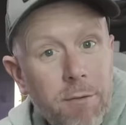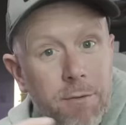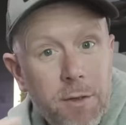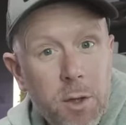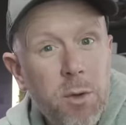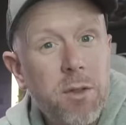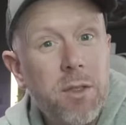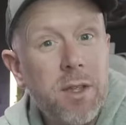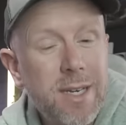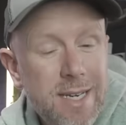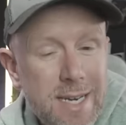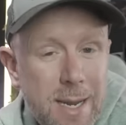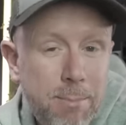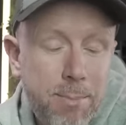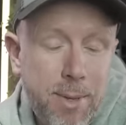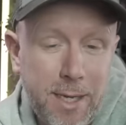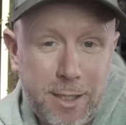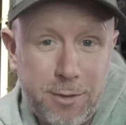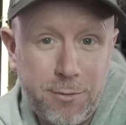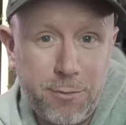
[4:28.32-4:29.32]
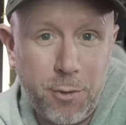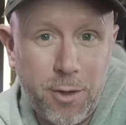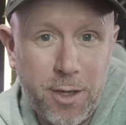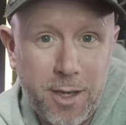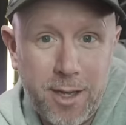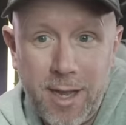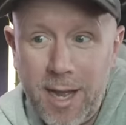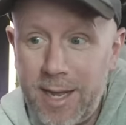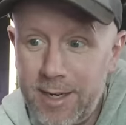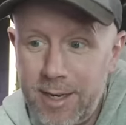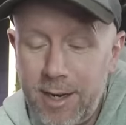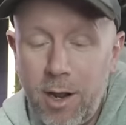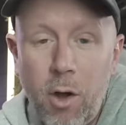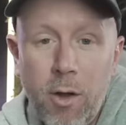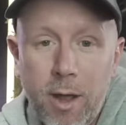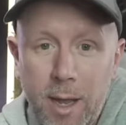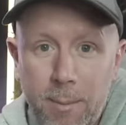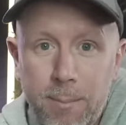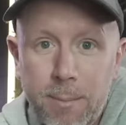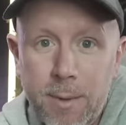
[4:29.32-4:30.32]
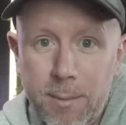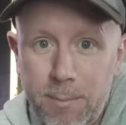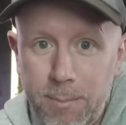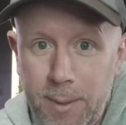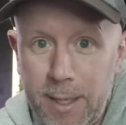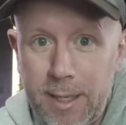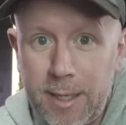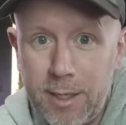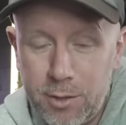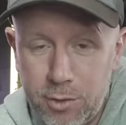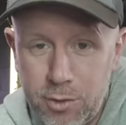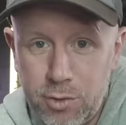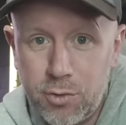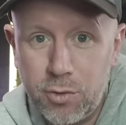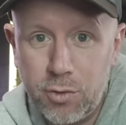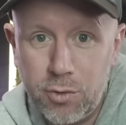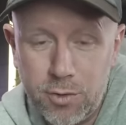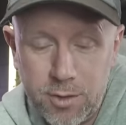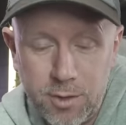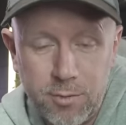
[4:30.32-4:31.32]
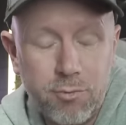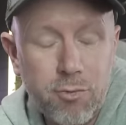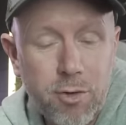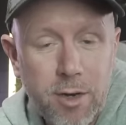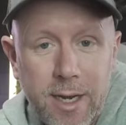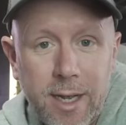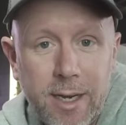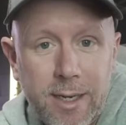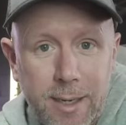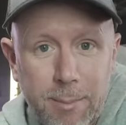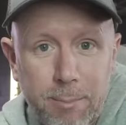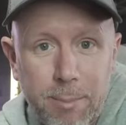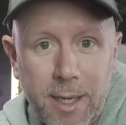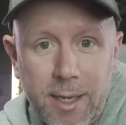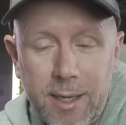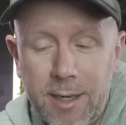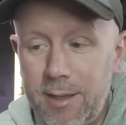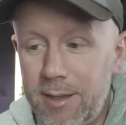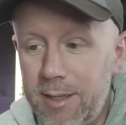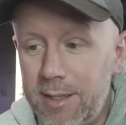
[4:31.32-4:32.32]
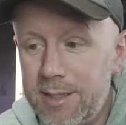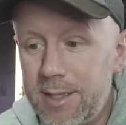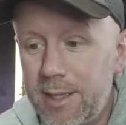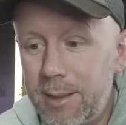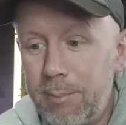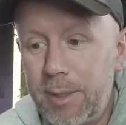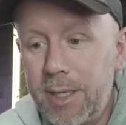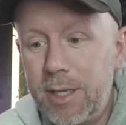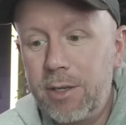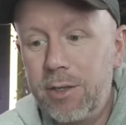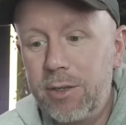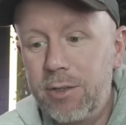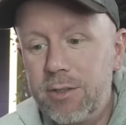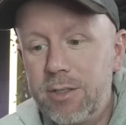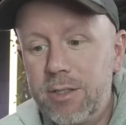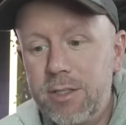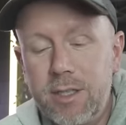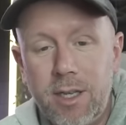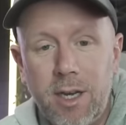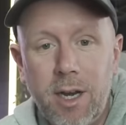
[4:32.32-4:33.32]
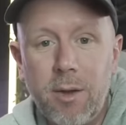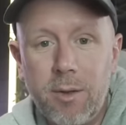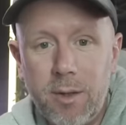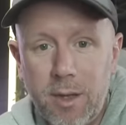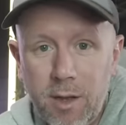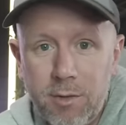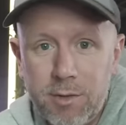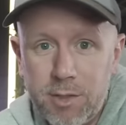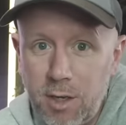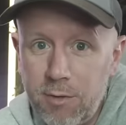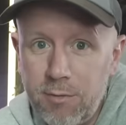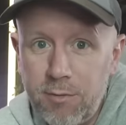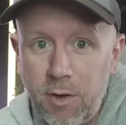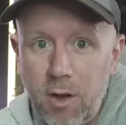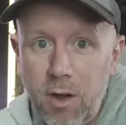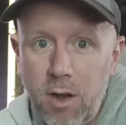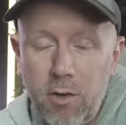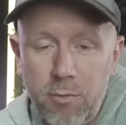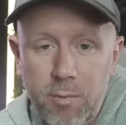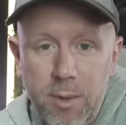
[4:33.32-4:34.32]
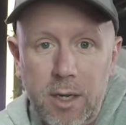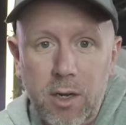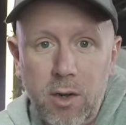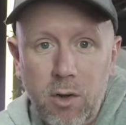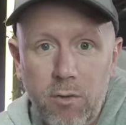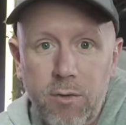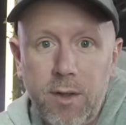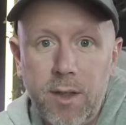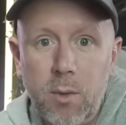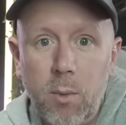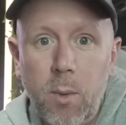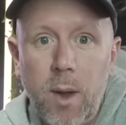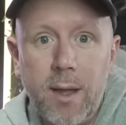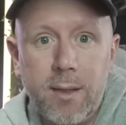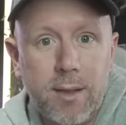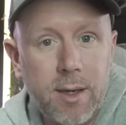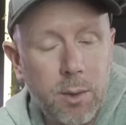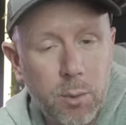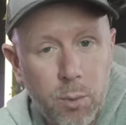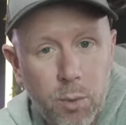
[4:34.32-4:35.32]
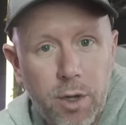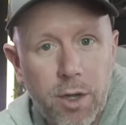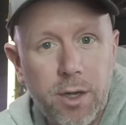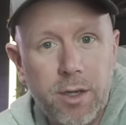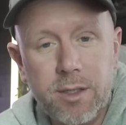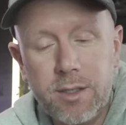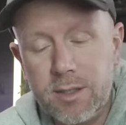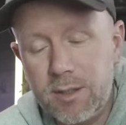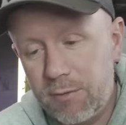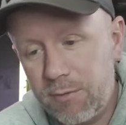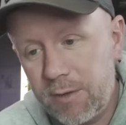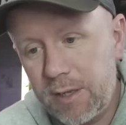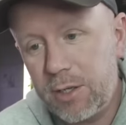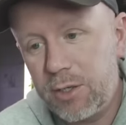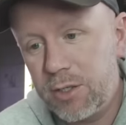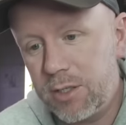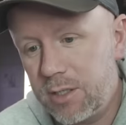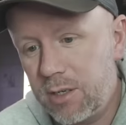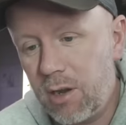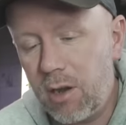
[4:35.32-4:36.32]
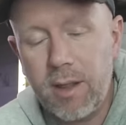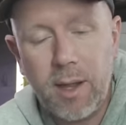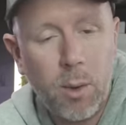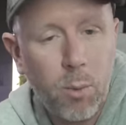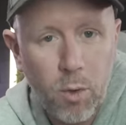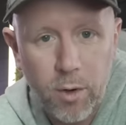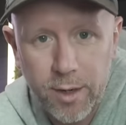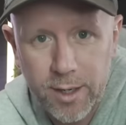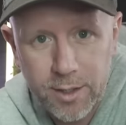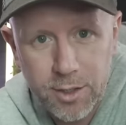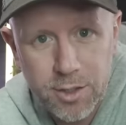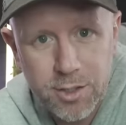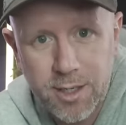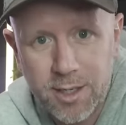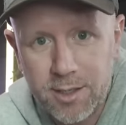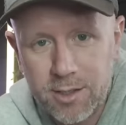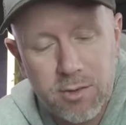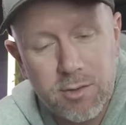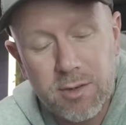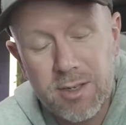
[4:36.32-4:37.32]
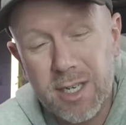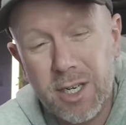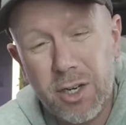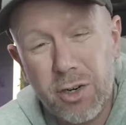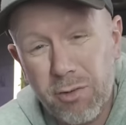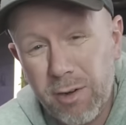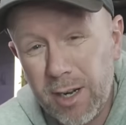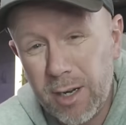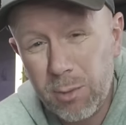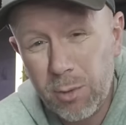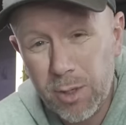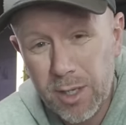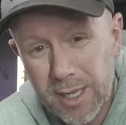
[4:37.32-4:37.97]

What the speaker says: A few other nitpicks for you, and I am picking at straws. I really am nitpicking at this thing because, you know, so far I've been loving the way that it works. The features, got that 1-inch sensor, is incredible.